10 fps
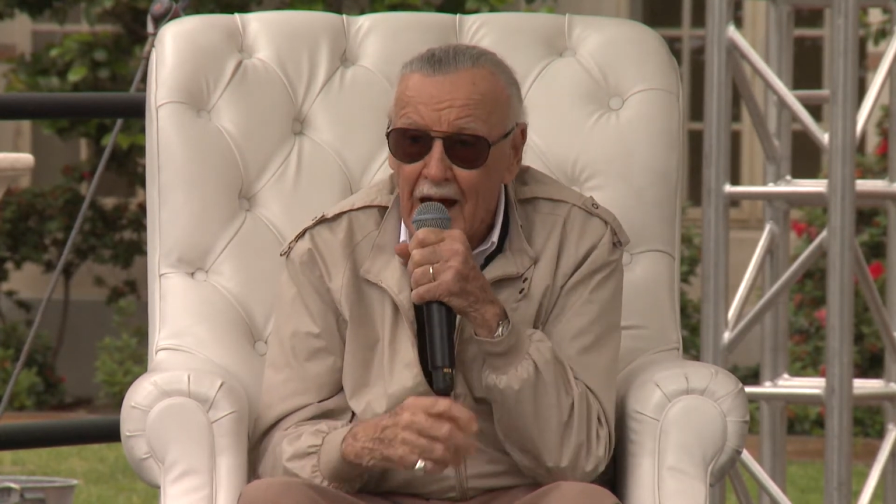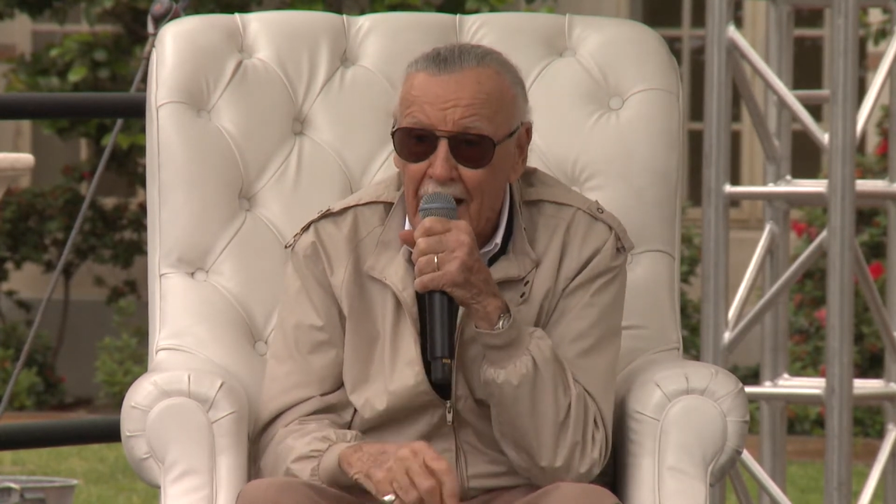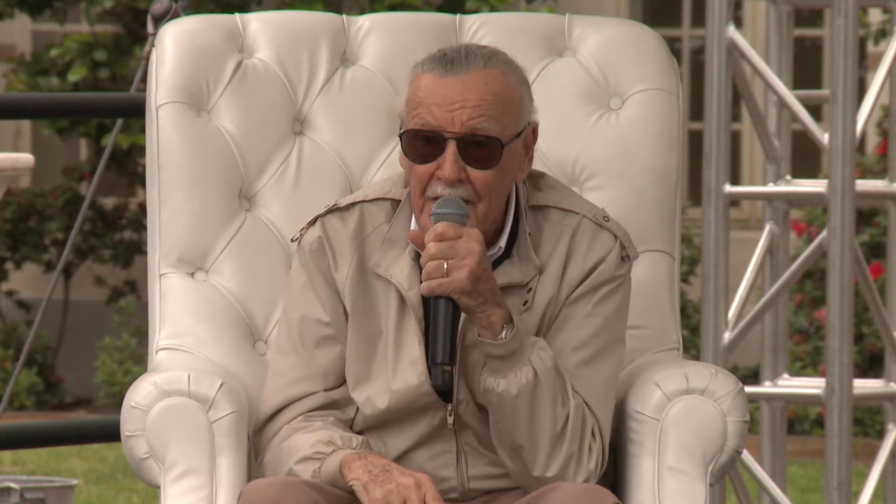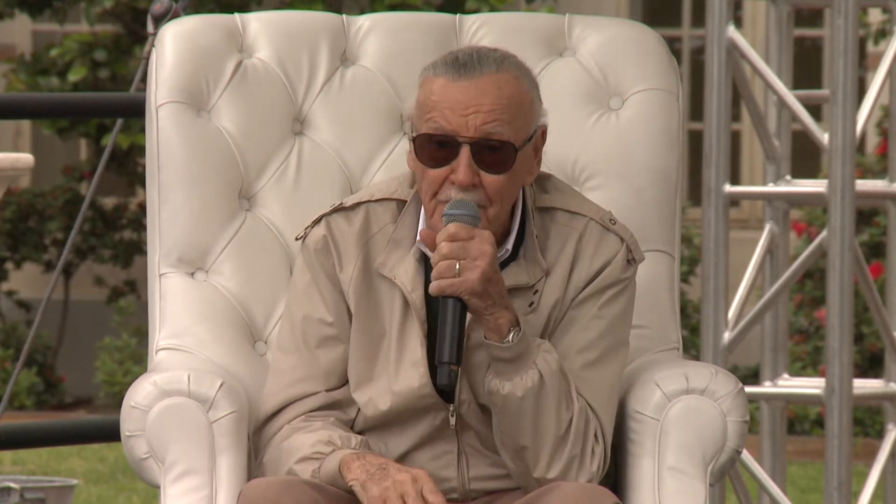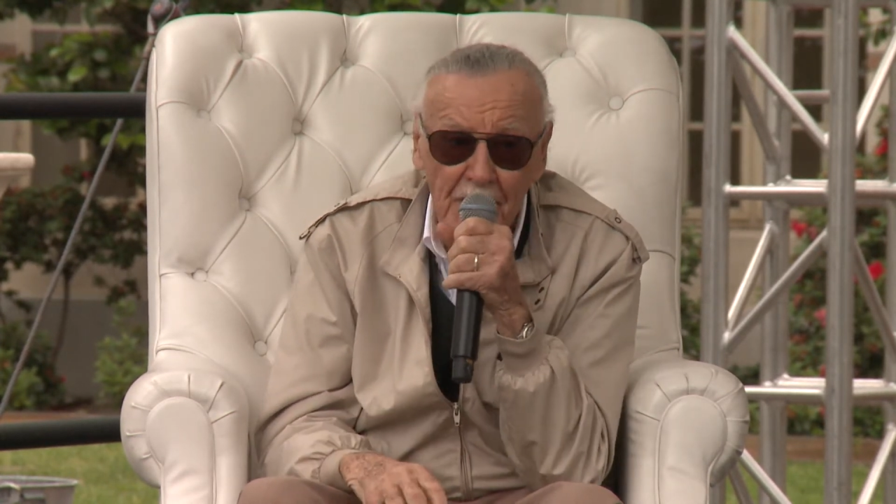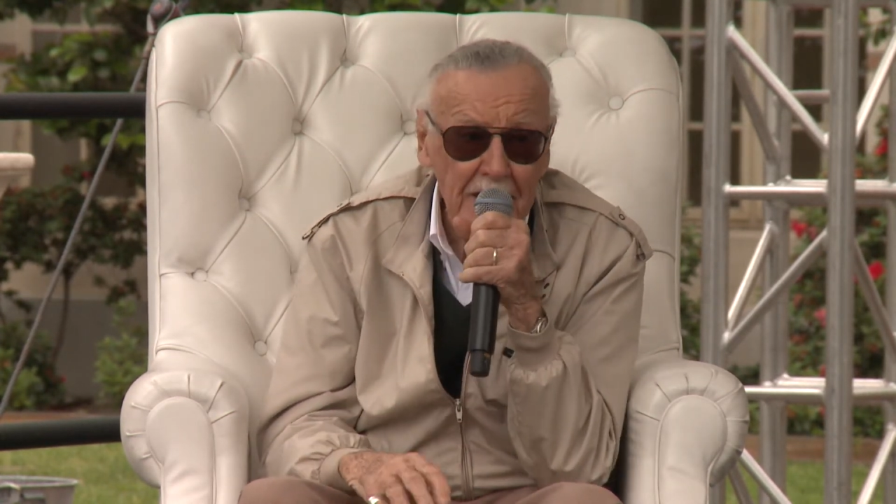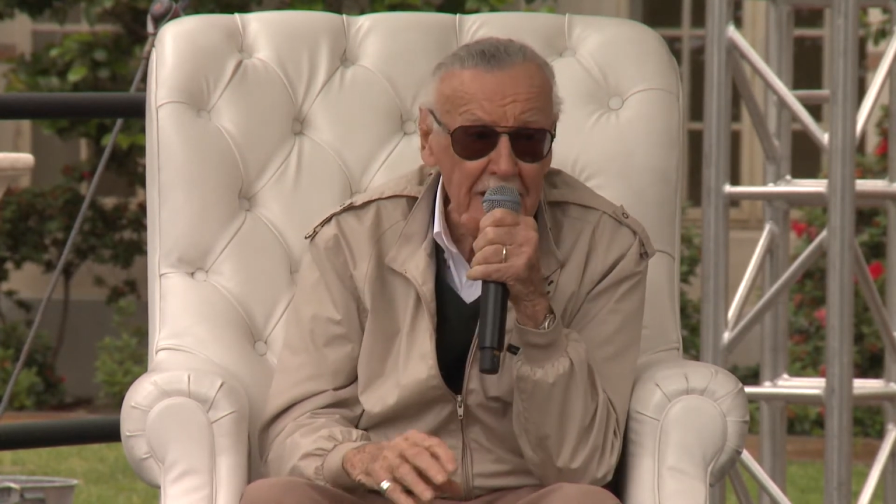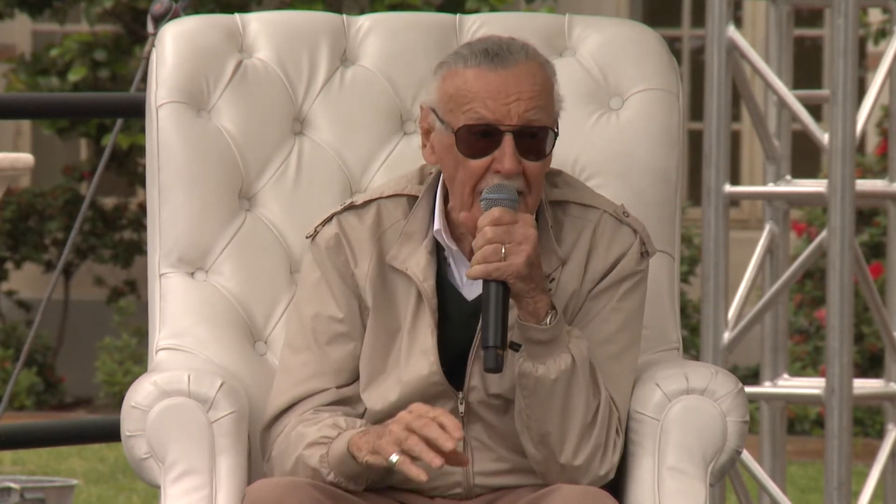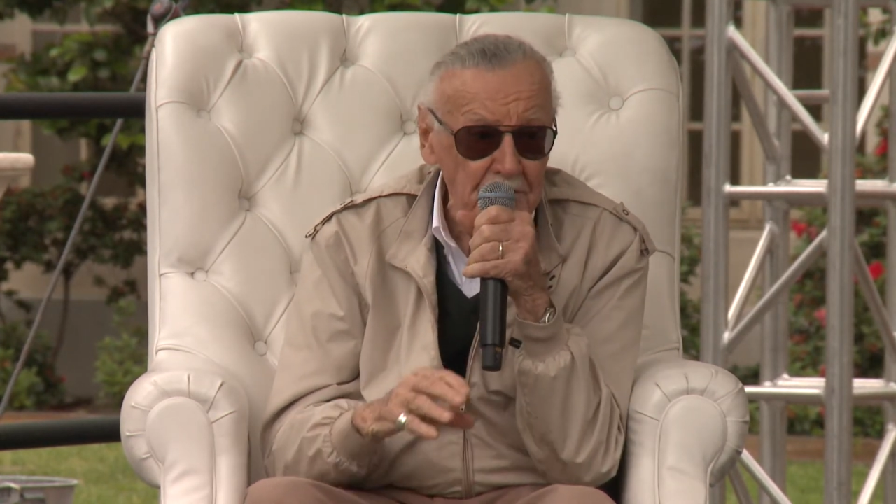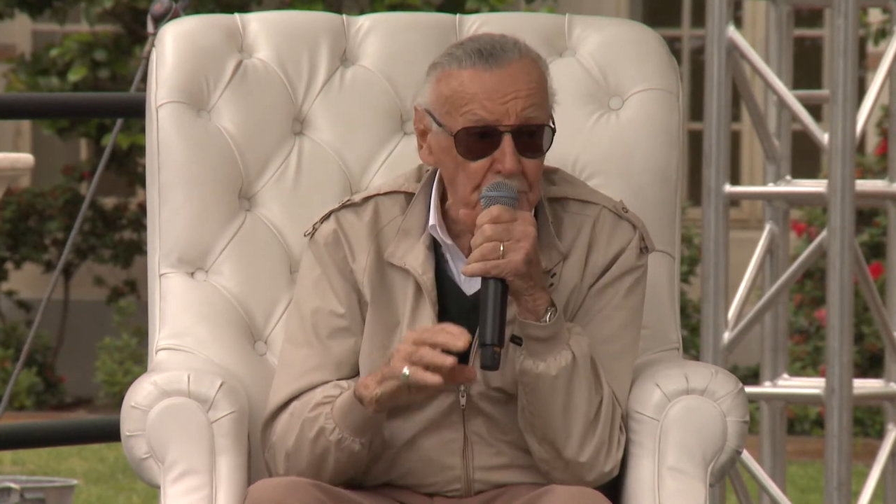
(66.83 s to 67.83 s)
I
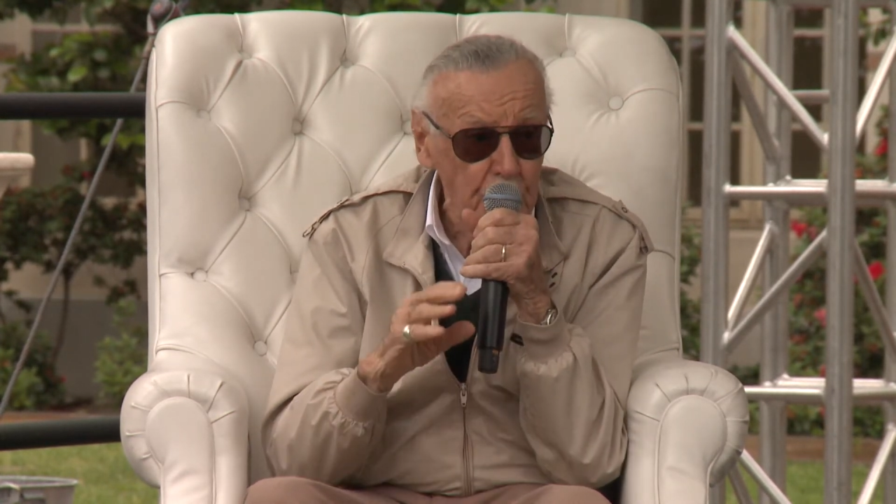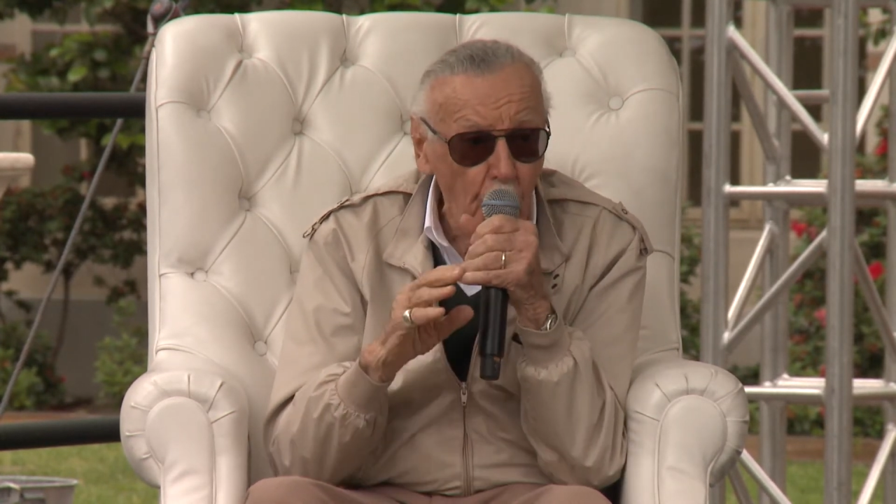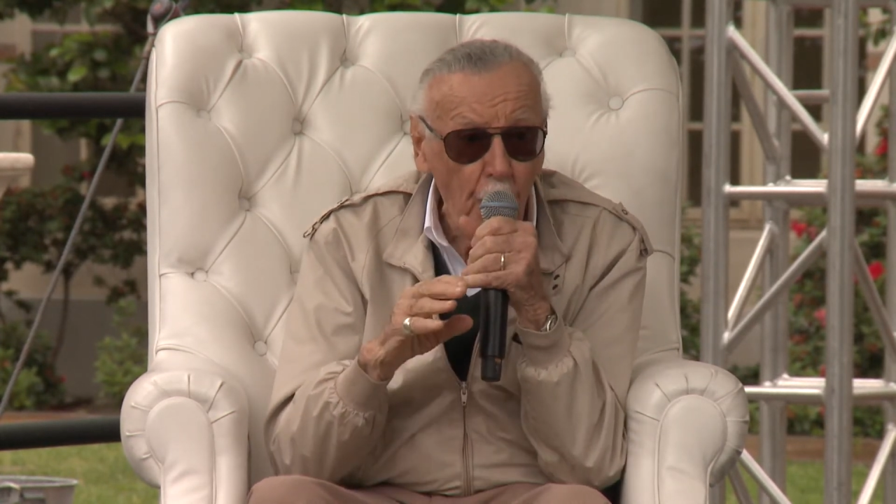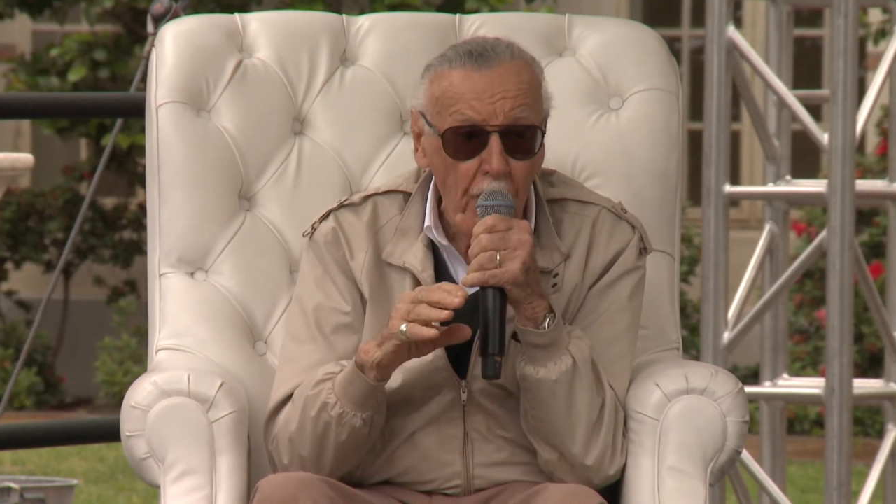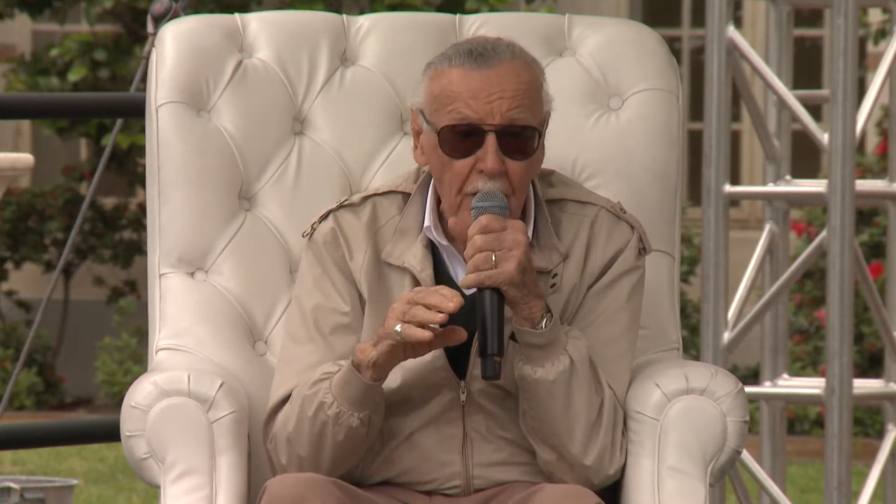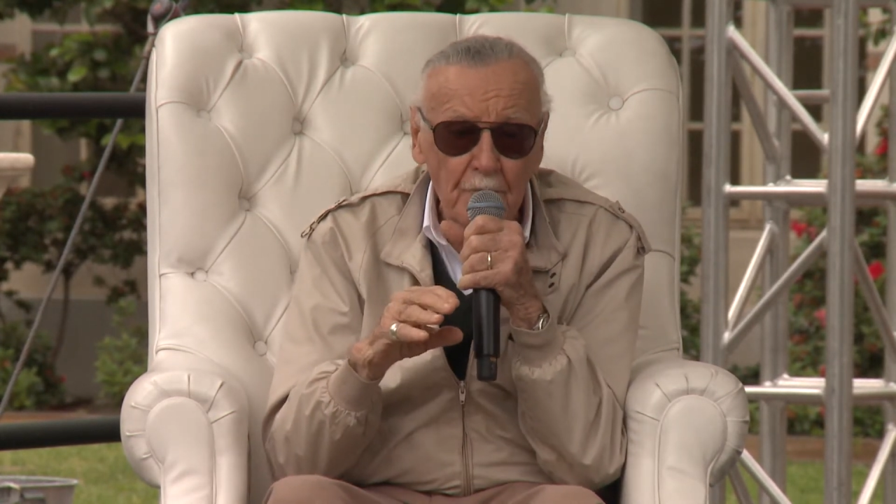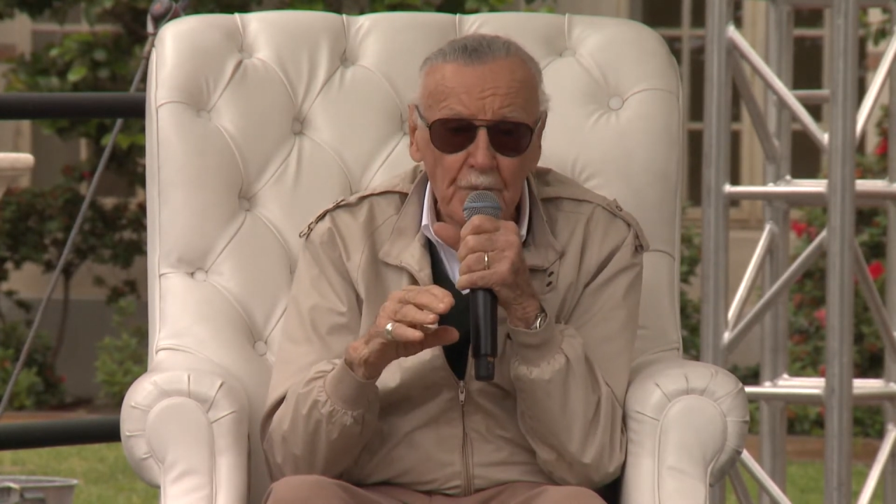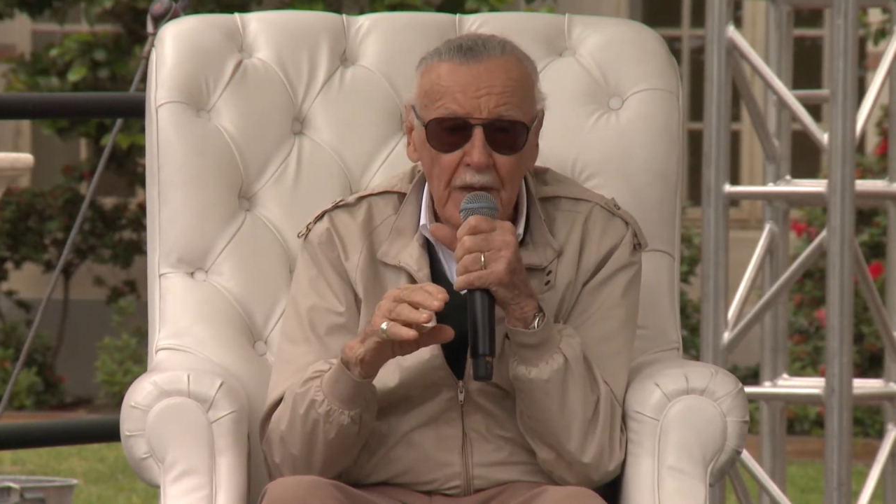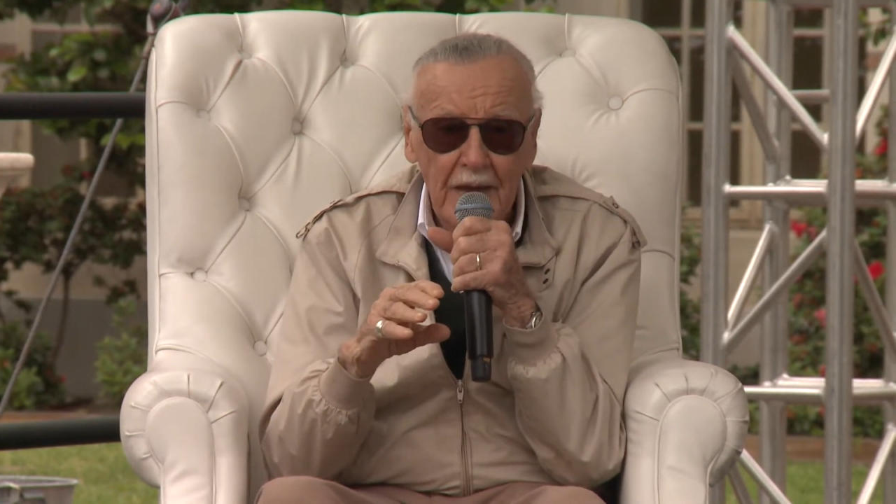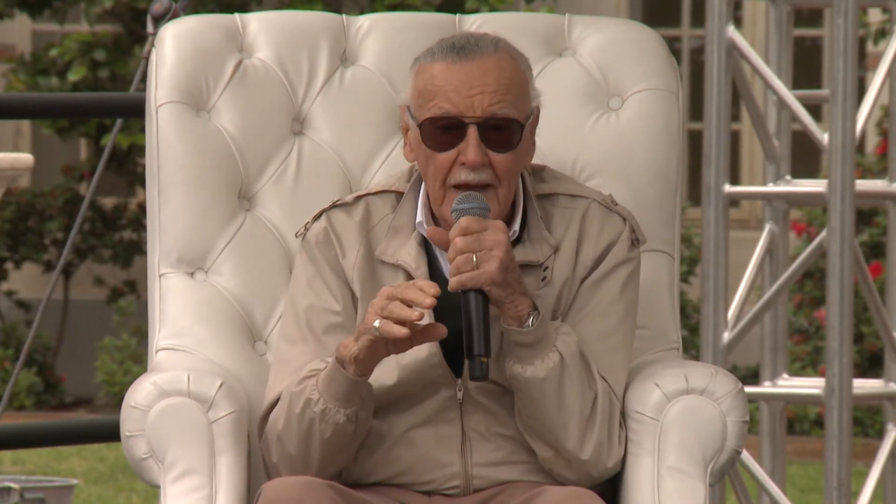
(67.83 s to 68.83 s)
think as long